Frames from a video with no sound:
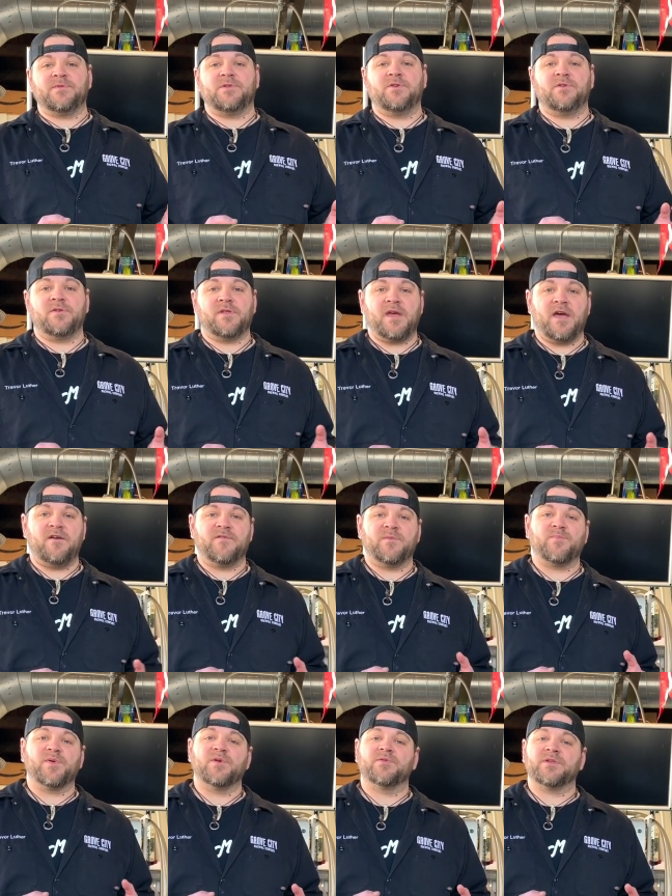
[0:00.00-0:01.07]
due to the heavy
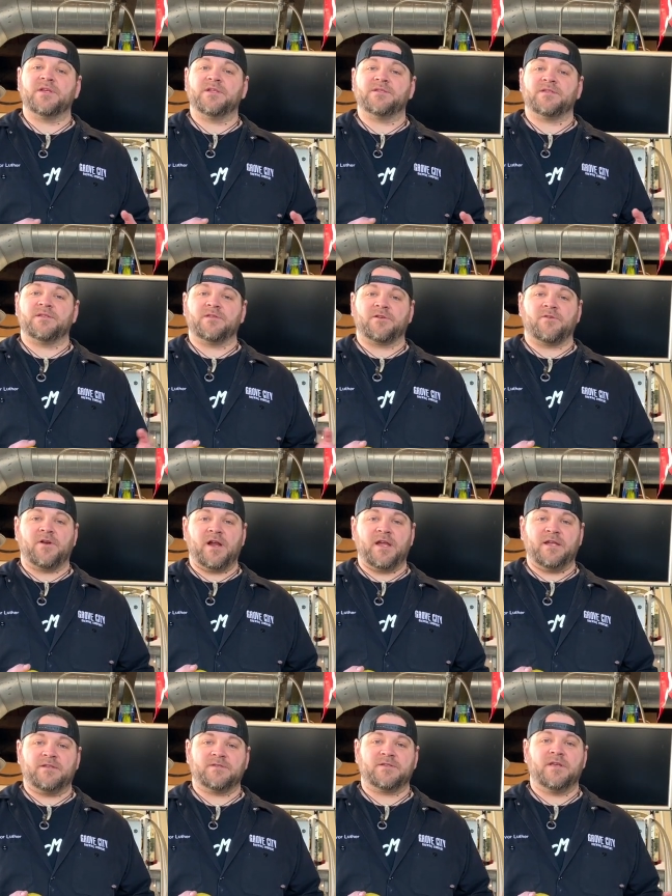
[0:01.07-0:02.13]
proteins in the
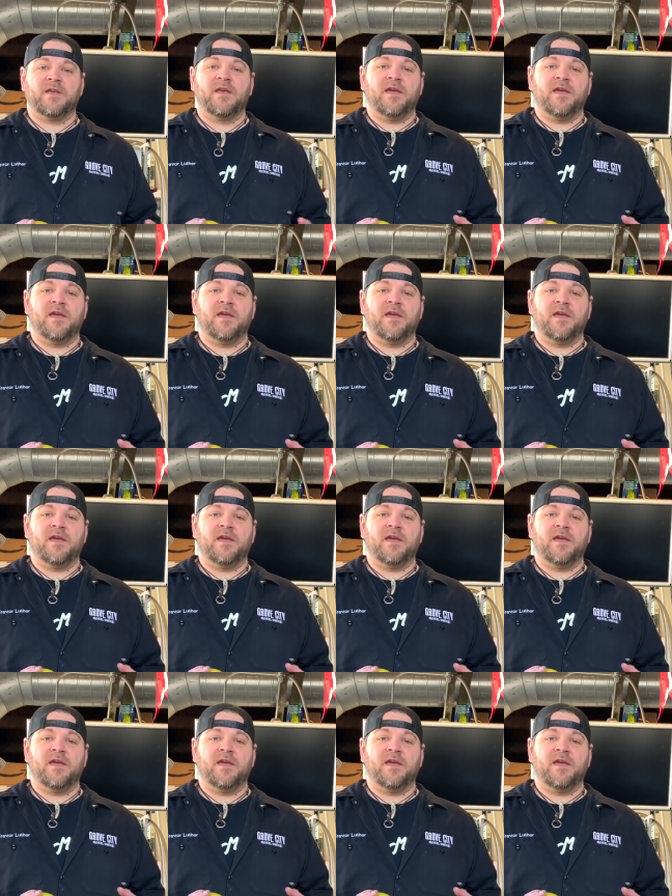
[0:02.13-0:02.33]
grains